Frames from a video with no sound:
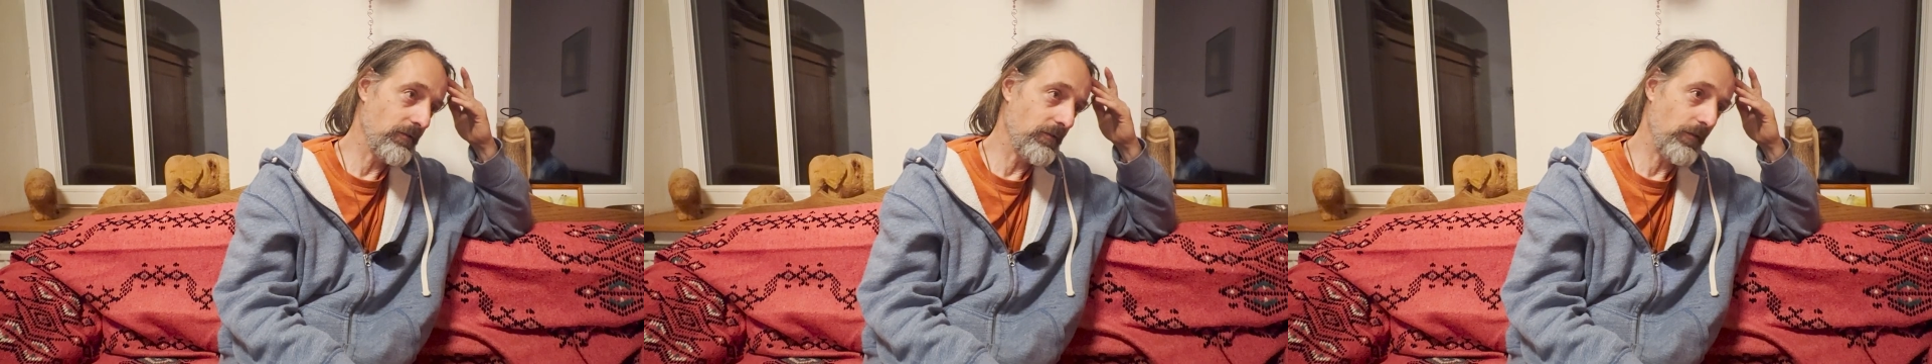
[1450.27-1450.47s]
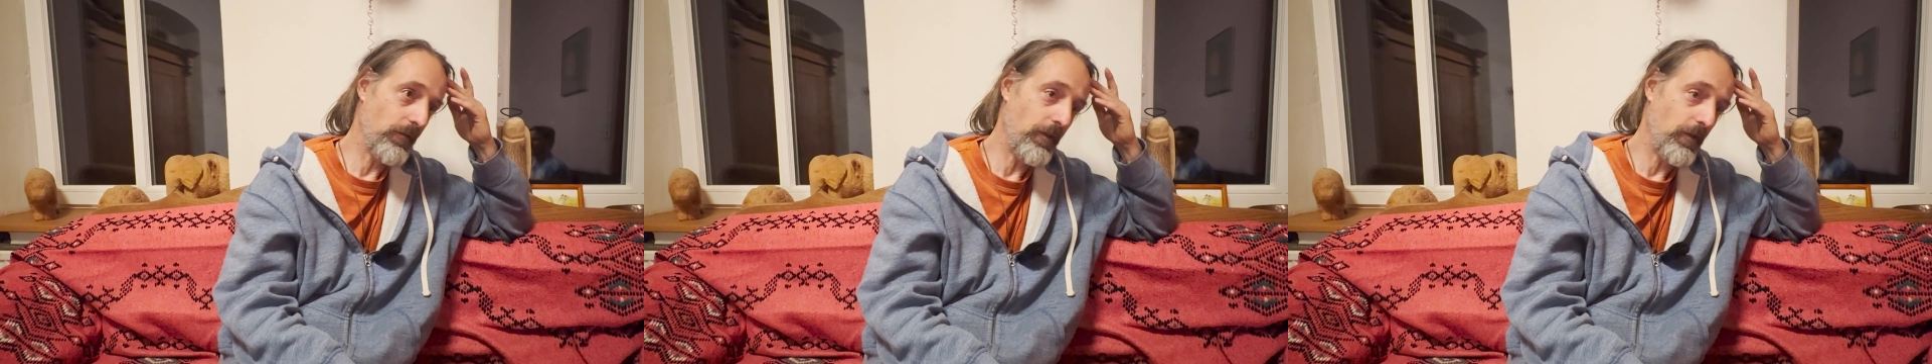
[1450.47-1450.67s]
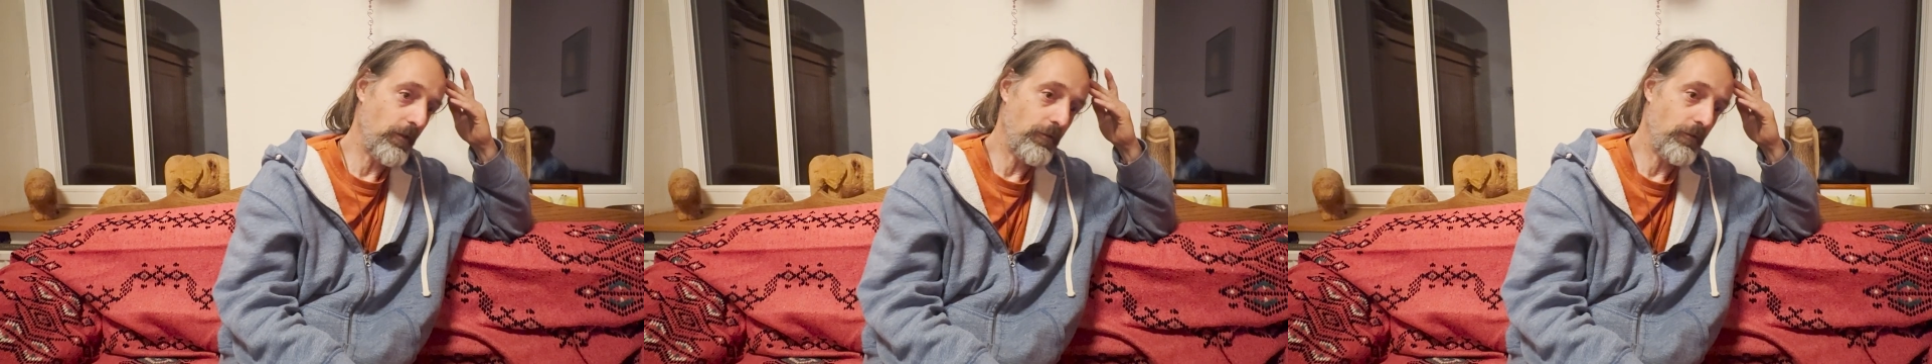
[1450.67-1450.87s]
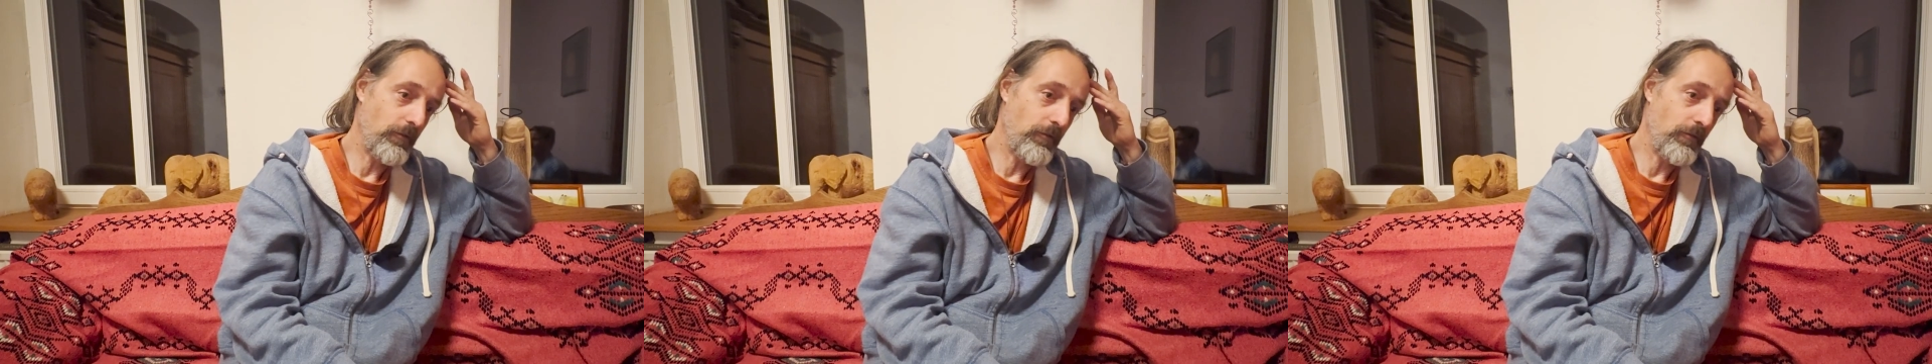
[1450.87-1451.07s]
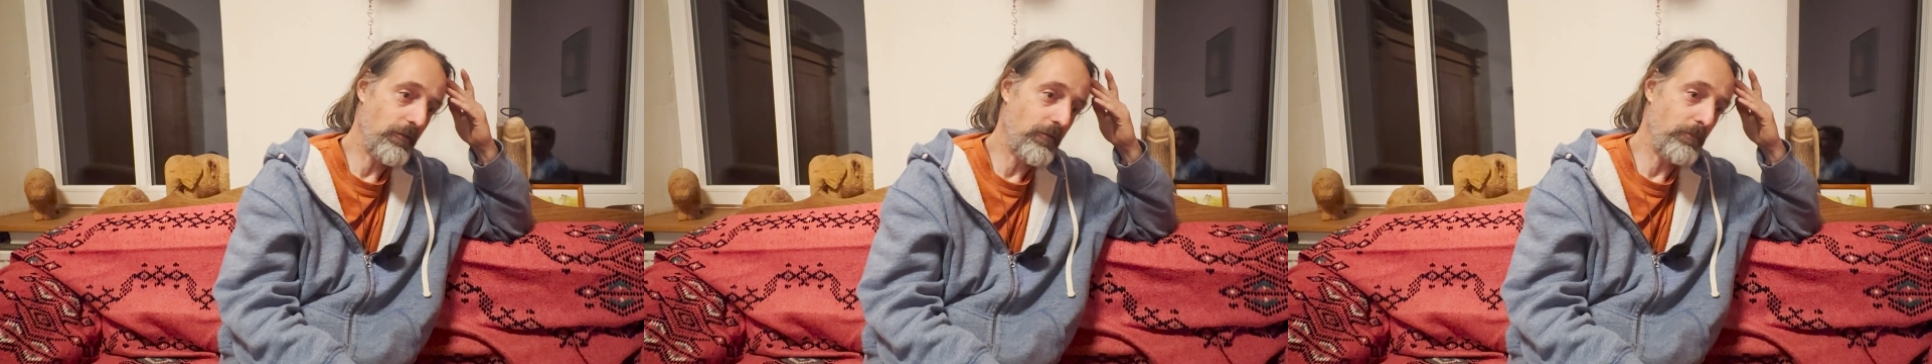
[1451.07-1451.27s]
And
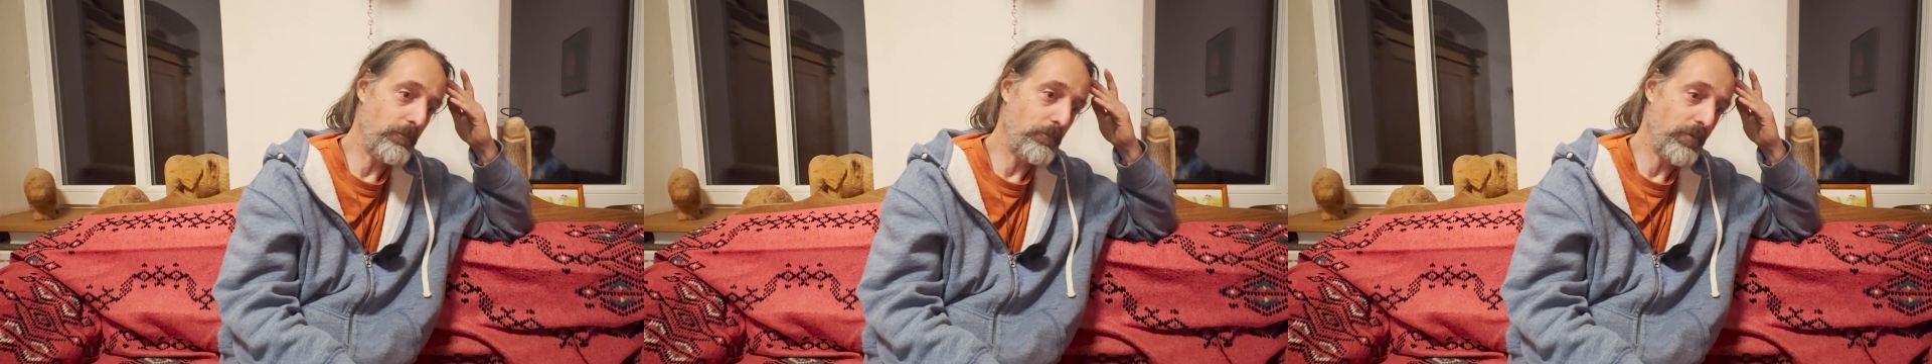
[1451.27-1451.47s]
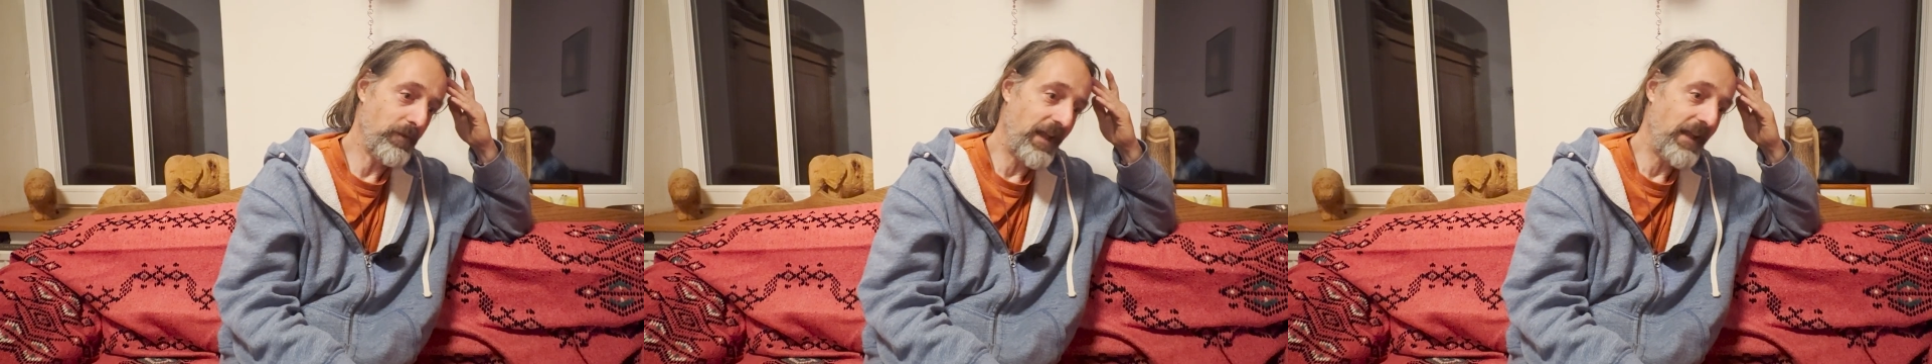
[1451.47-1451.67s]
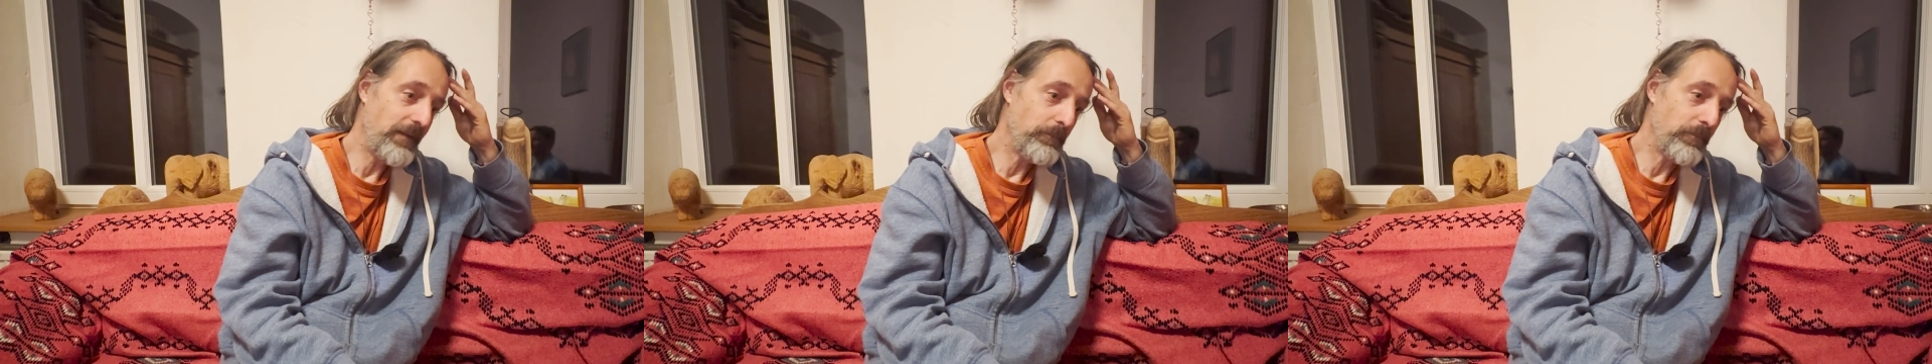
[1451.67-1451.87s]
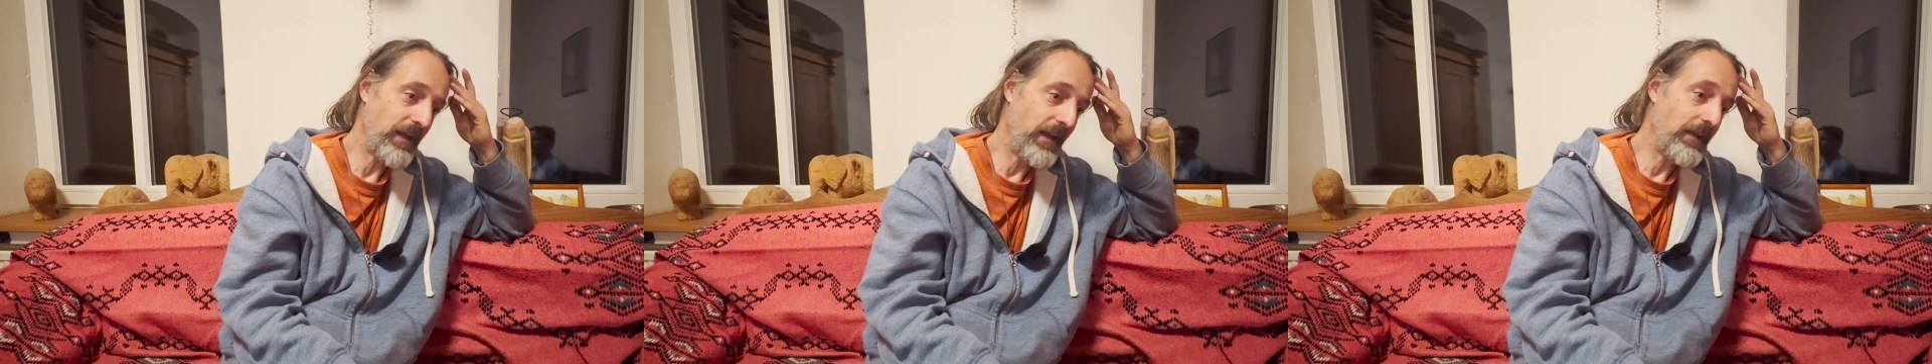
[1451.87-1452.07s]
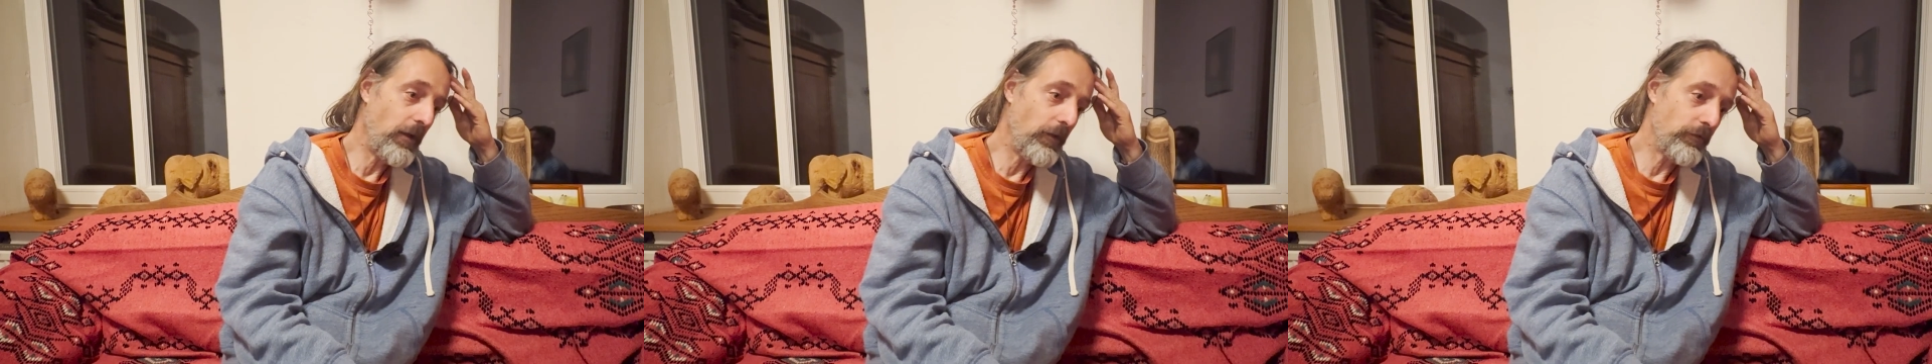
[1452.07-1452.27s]
there's
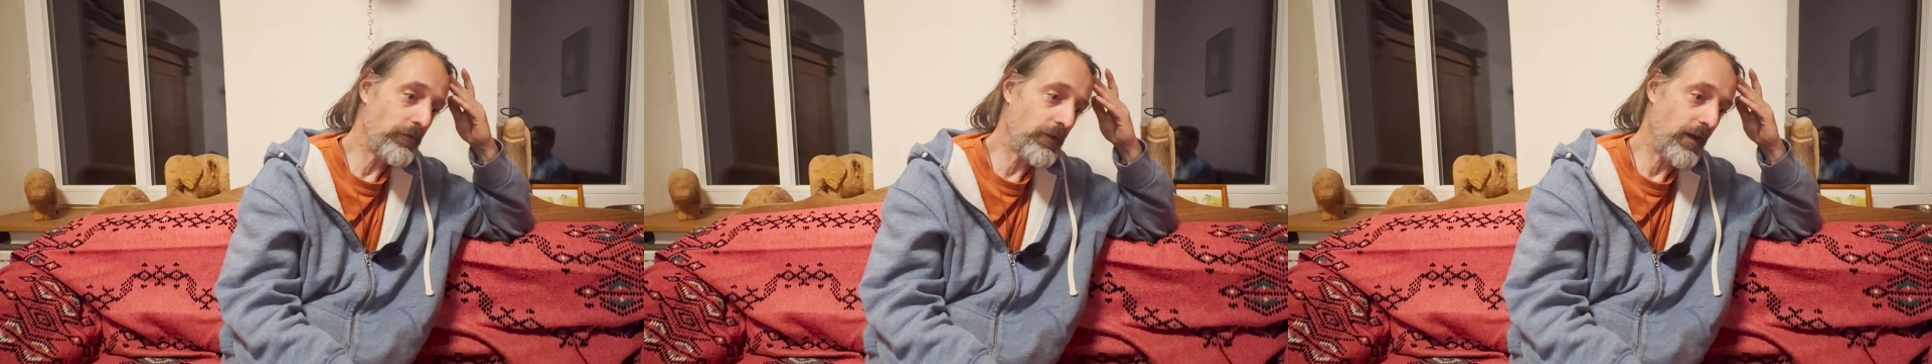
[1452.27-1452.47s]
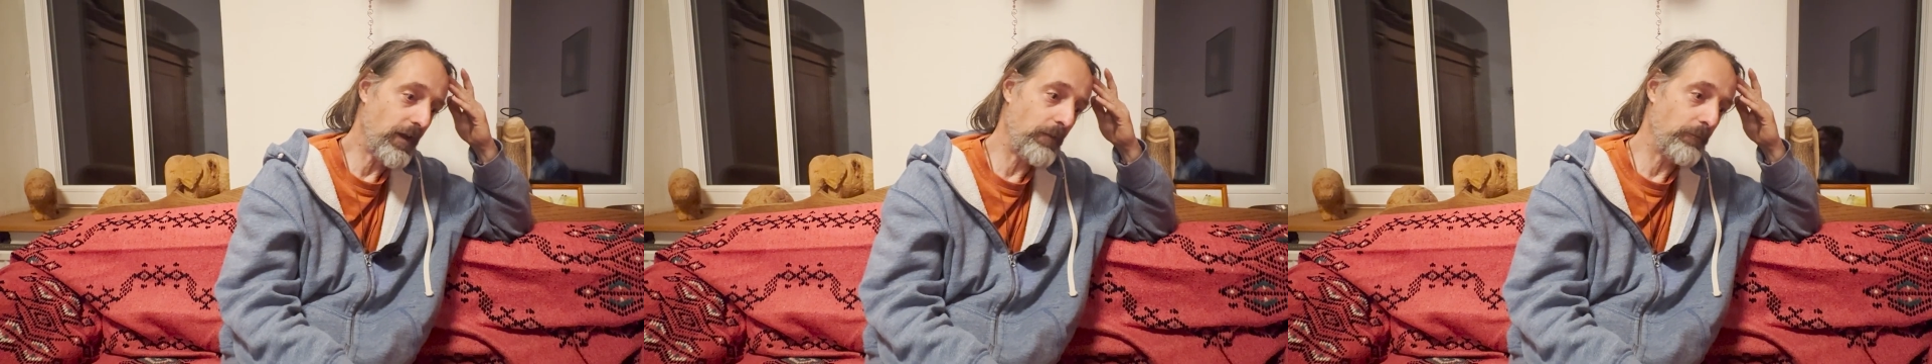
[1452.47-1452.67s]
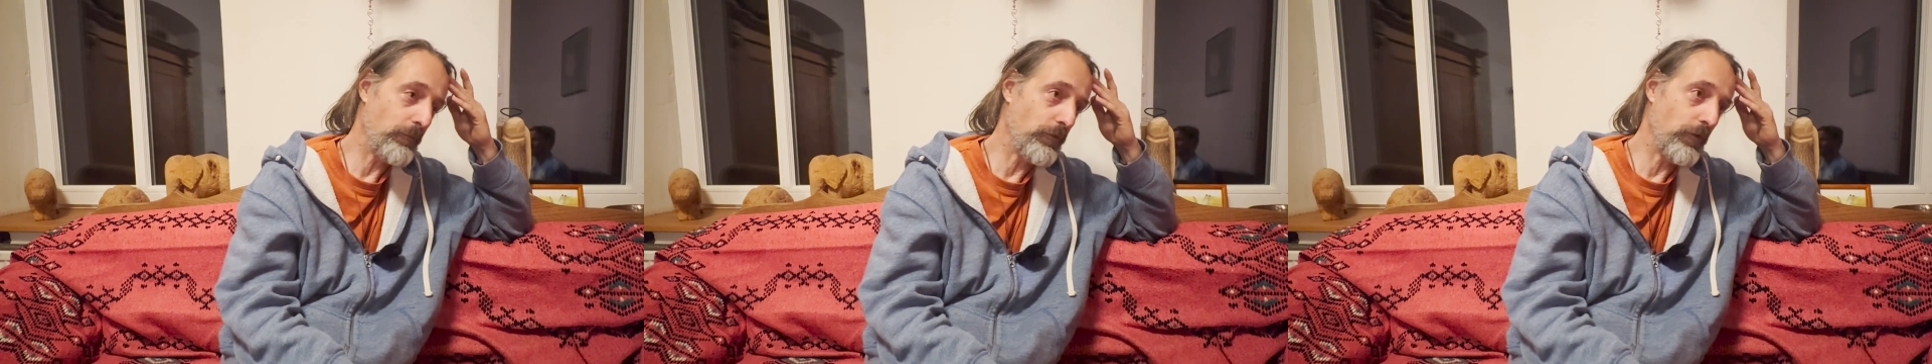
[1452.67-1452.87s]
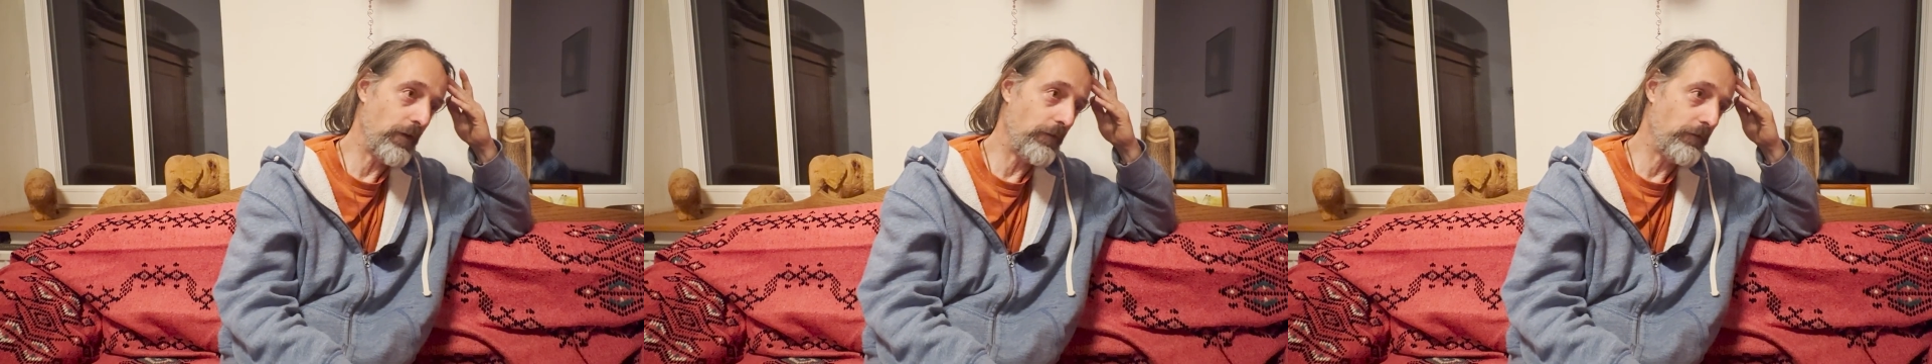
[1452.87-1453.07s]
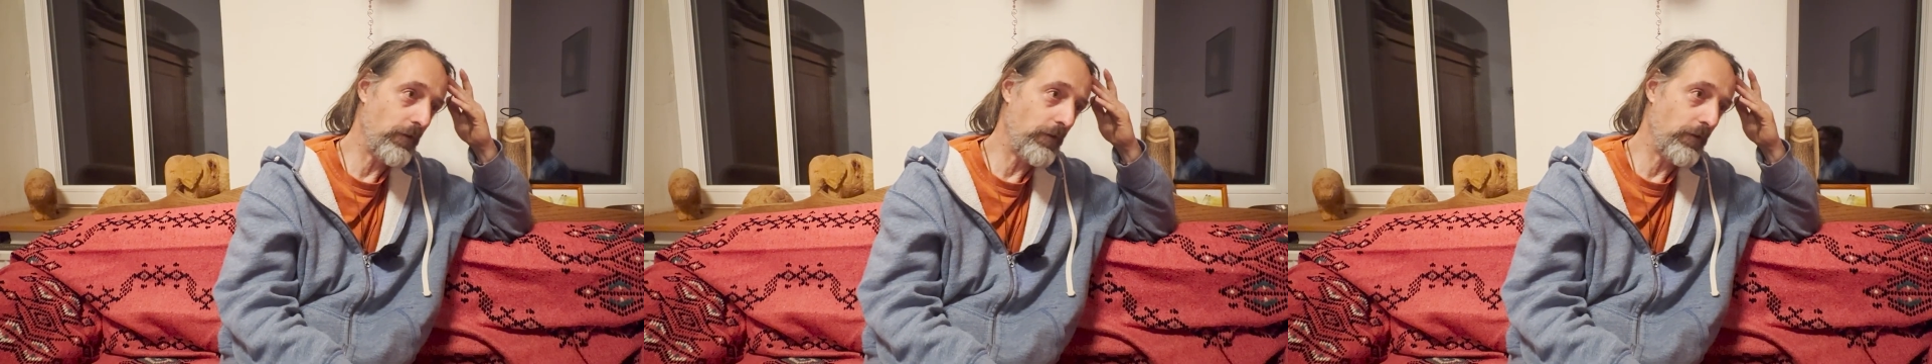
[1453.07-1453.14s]
plenty of time for it.